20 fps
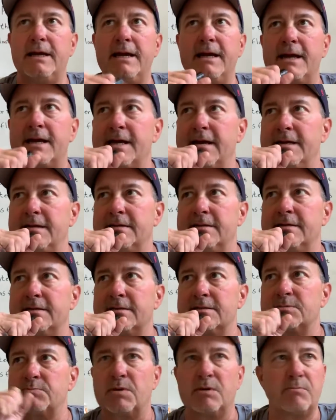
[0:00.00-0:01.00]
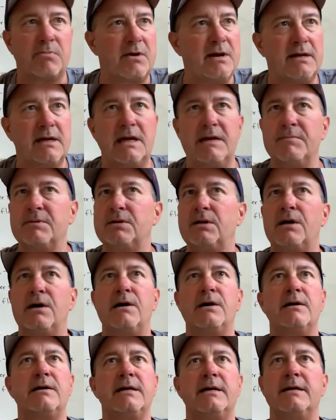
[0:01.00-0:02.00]
and spring break came
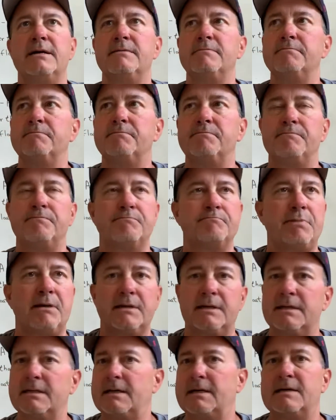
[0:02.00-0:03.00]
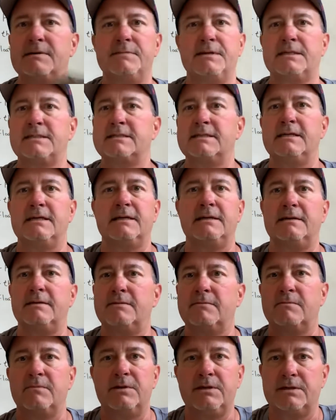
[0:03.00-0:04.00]
along, and next thing,
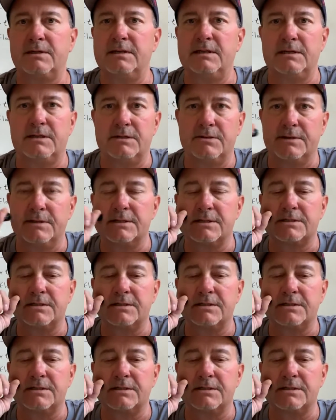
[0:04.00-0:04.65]
we couldn't do it.